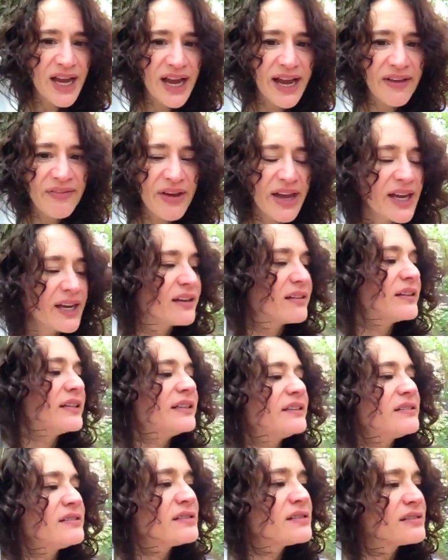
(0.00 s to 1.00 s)
and the
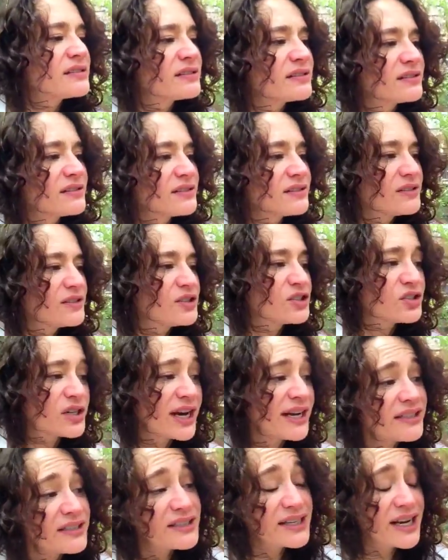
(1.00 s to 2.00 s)
aliens who
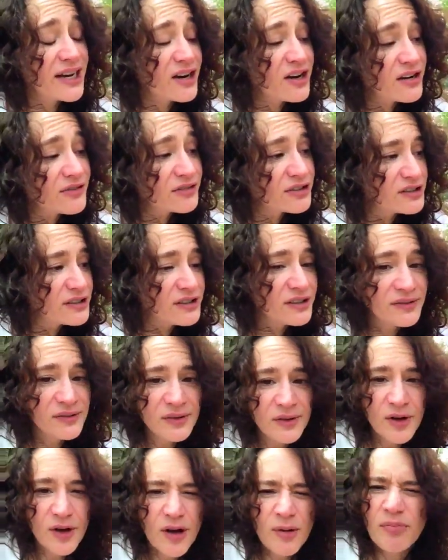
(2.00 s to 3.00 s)
tried to take over
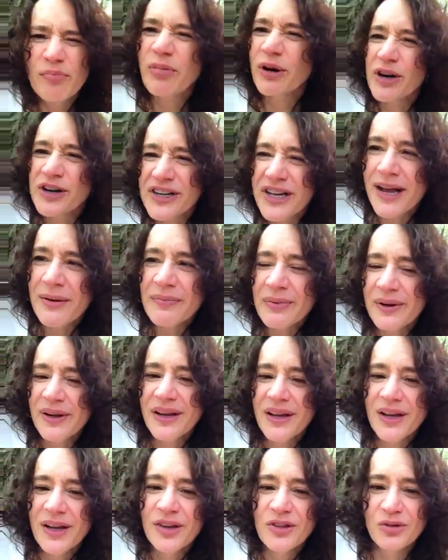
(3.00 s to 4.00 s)
burned up
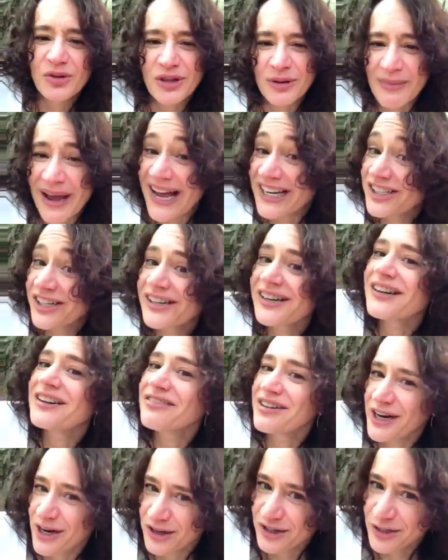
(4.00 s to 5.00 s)
through the magic
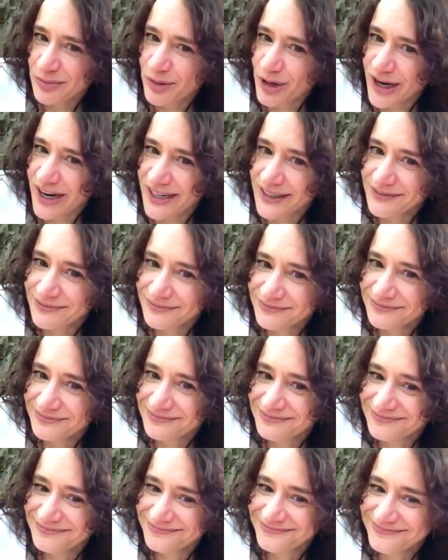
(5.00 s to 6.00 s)
of hairspray.
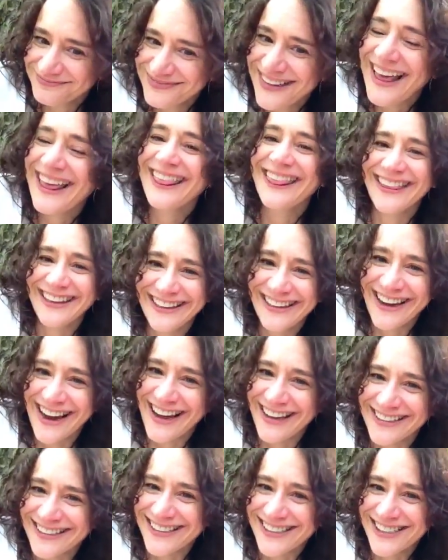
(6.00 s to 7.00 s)
The
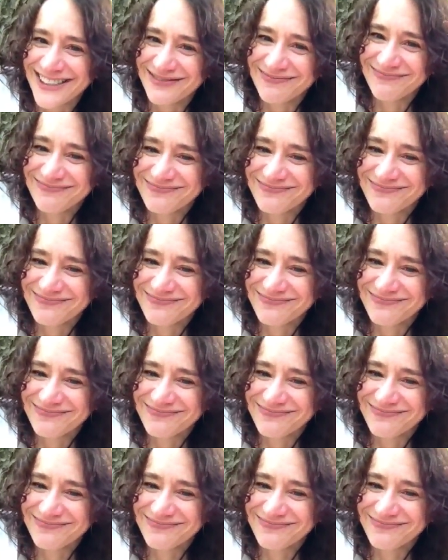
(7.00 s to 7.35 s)
end.